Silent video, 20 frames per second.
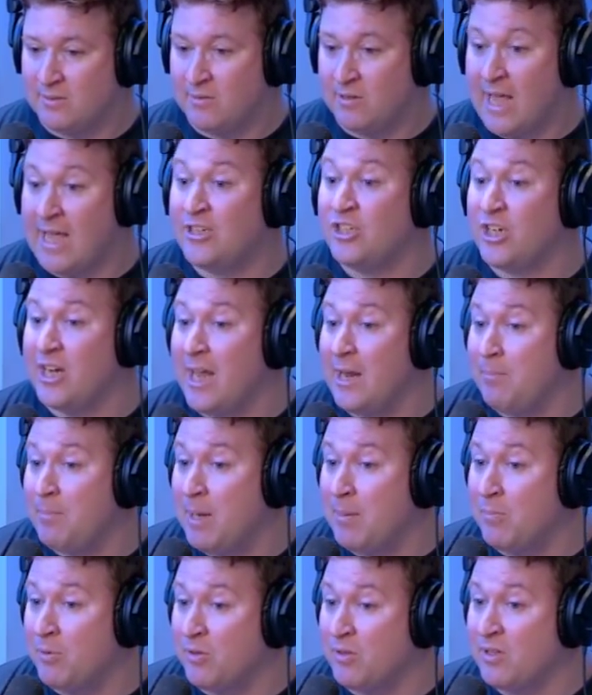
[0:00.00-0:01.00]
educate
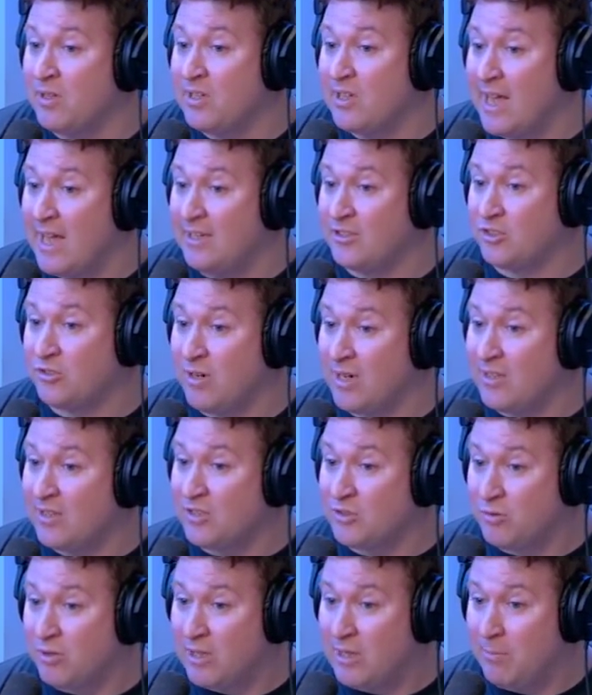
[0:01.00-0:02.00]
people, hey, strength
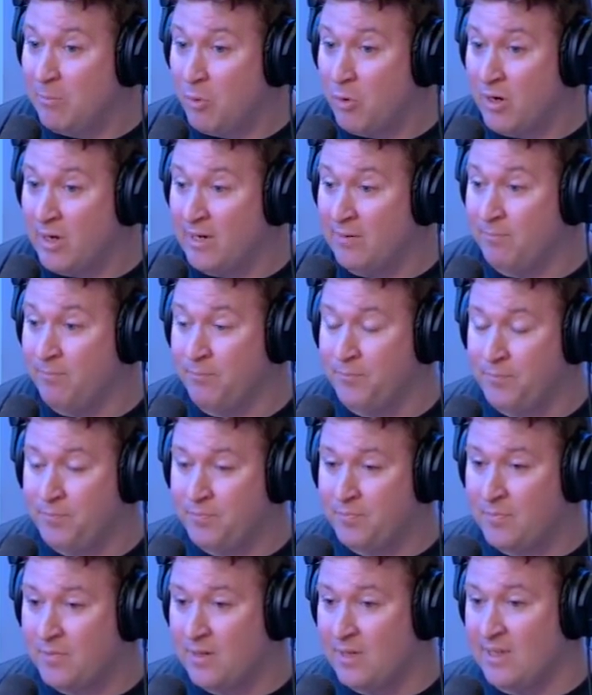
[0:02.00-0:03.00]
is really important.
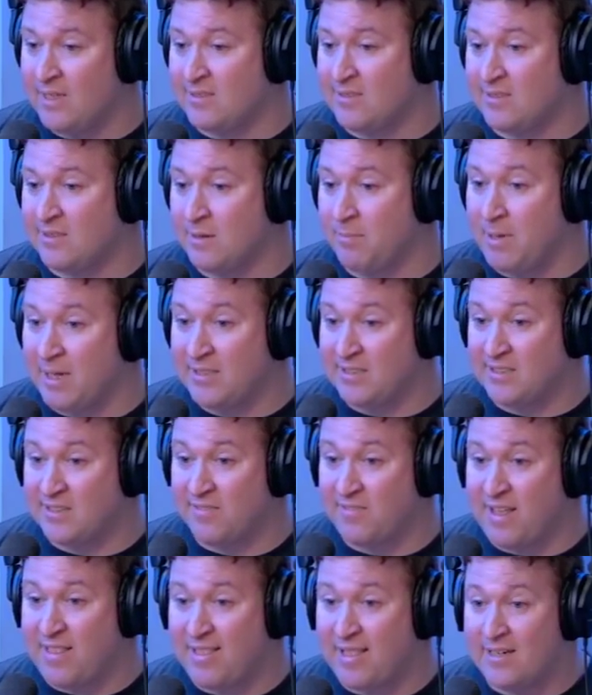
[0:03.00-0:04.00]
It's the basis of
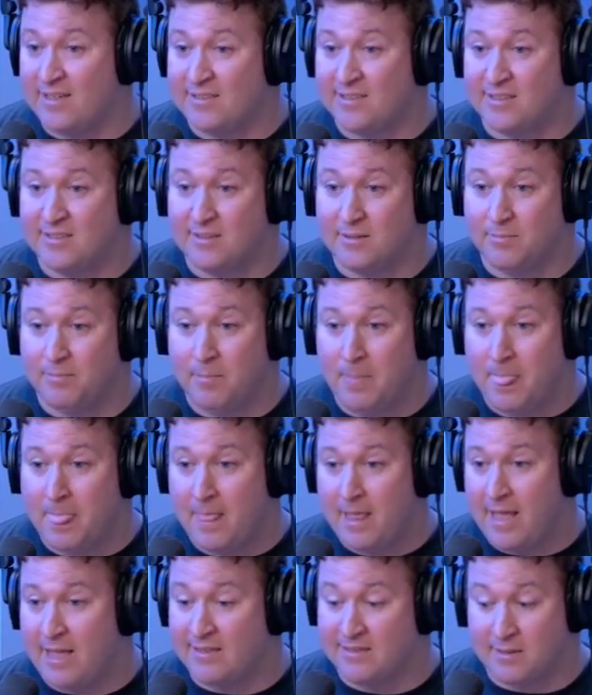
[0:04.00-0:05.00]
athleticism.
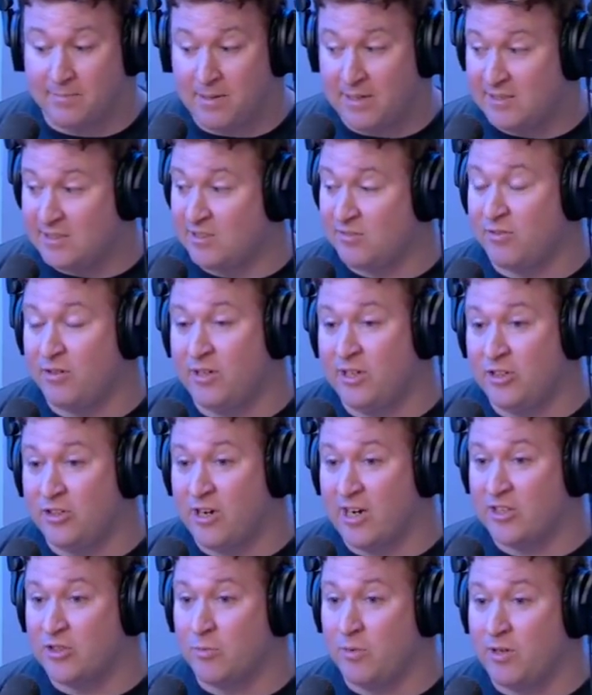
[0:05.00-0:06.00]
It's the basis for your
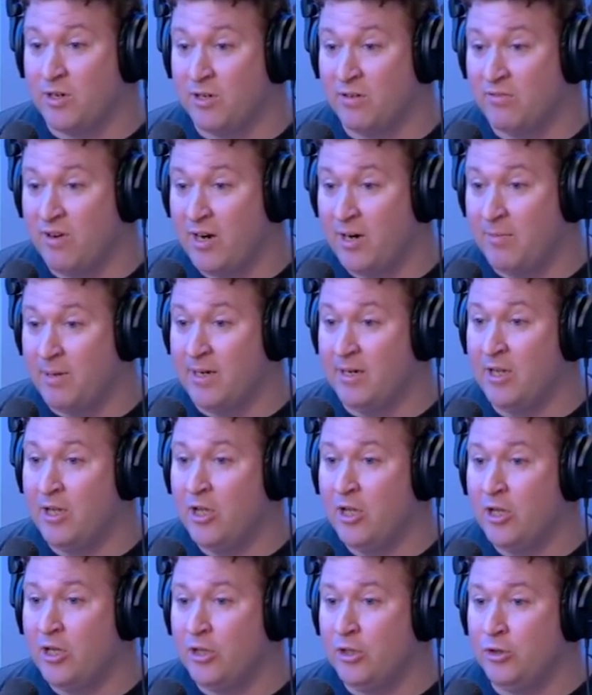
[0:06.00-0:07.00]
interaction with your environment.
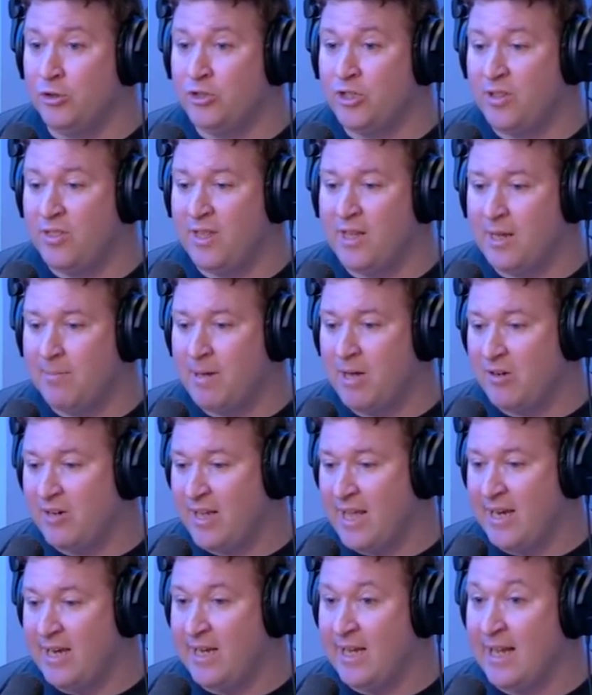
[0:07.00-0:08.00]
You should think about
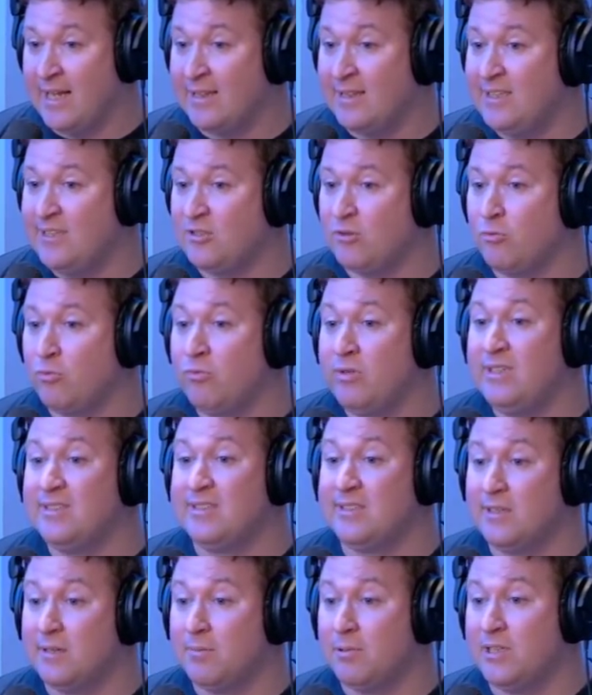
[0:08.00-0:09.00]
getting at least
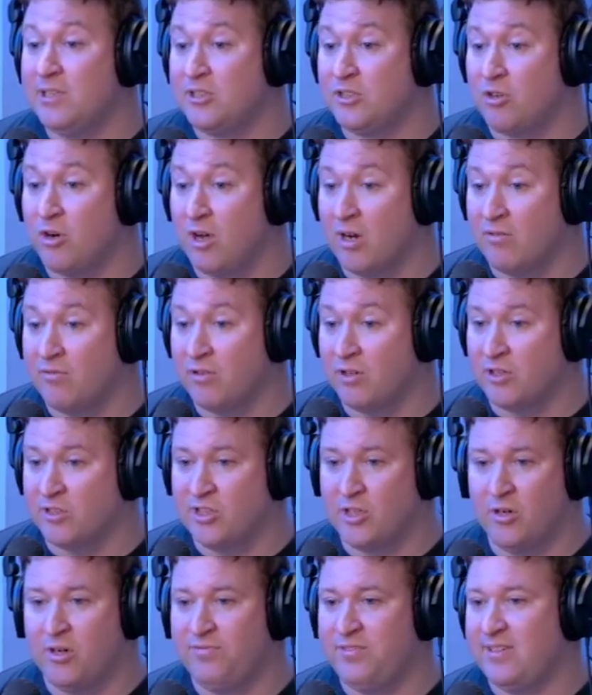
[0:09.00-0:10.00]
reasonably strong first.
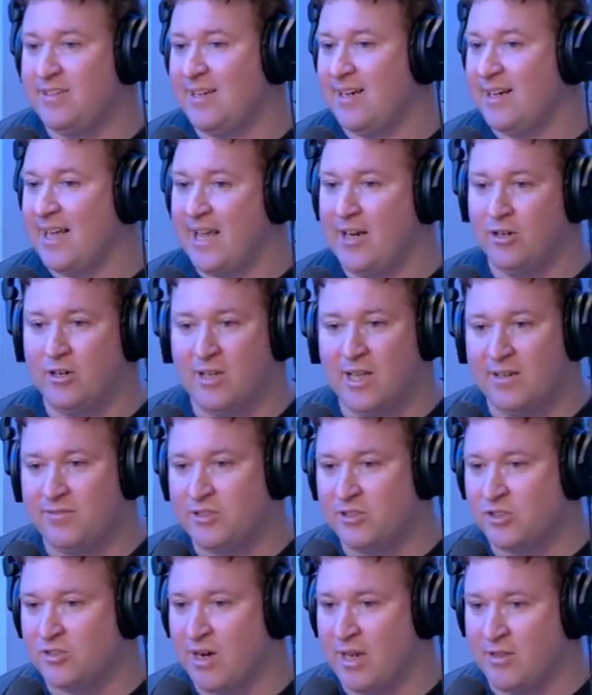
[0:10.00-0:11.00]
You don't have to dedicate your life
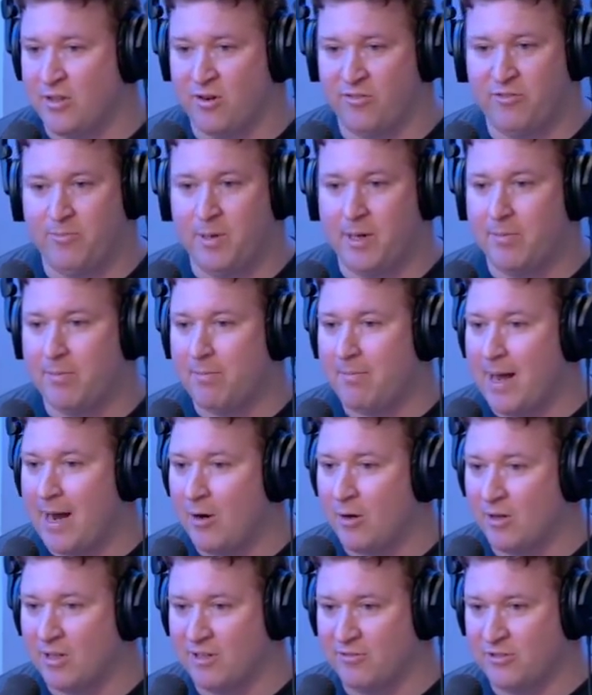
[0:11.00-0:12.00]
to strength. You don't have to become a
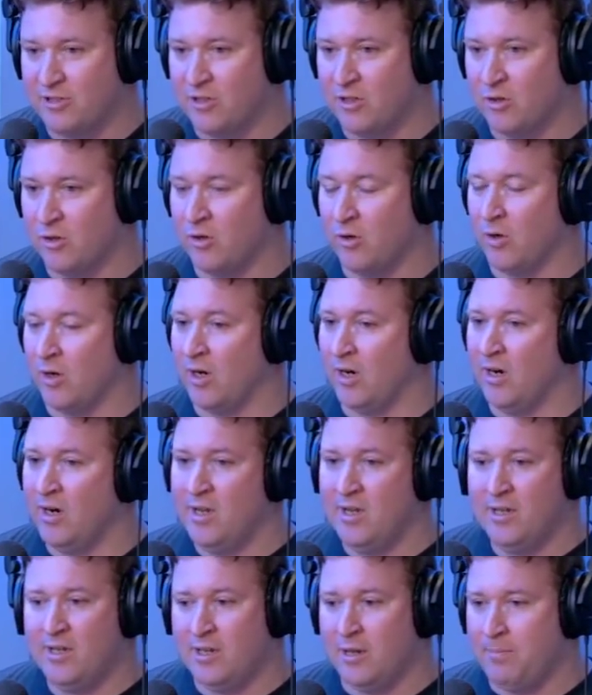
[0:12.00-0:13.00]
power lifter or
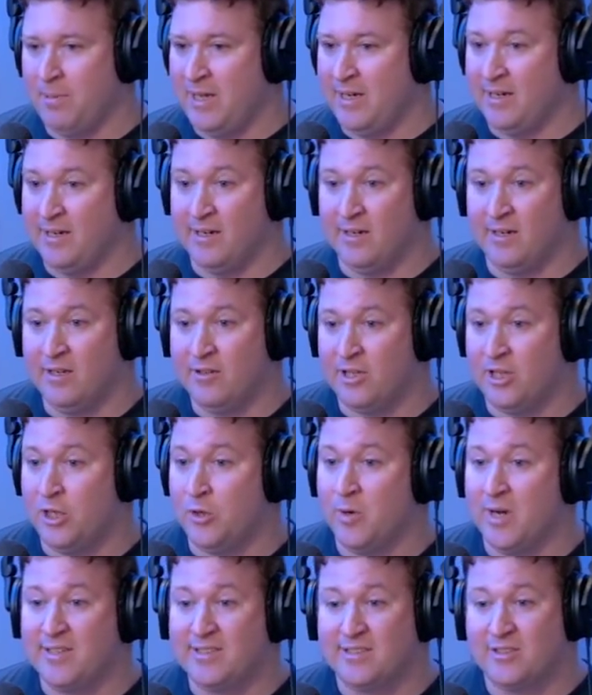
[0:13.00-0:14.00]
compete in the
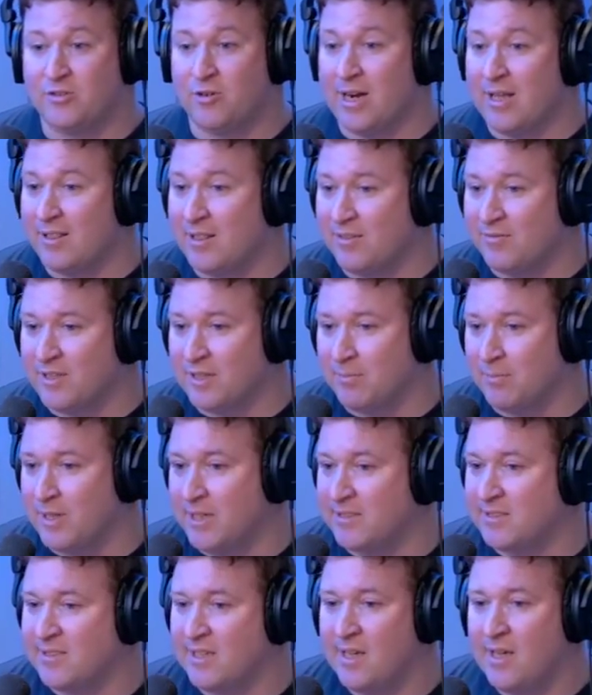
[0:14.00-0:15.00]
U.S. strength lifting
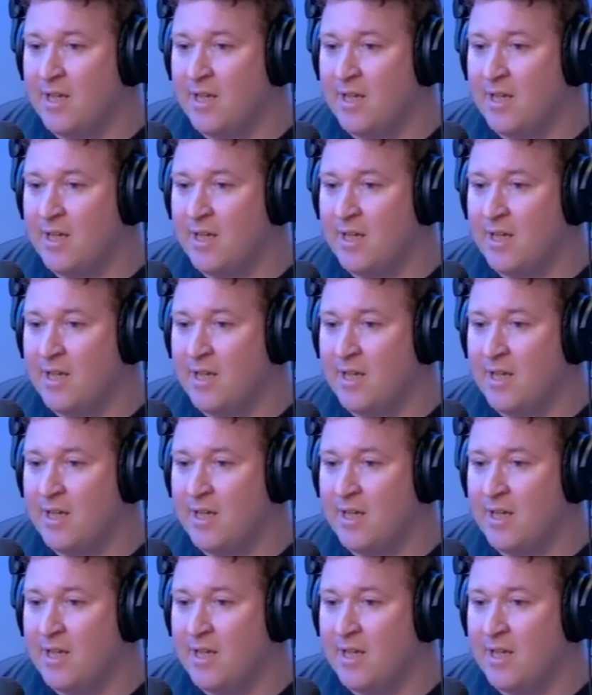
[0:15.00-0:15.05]
meets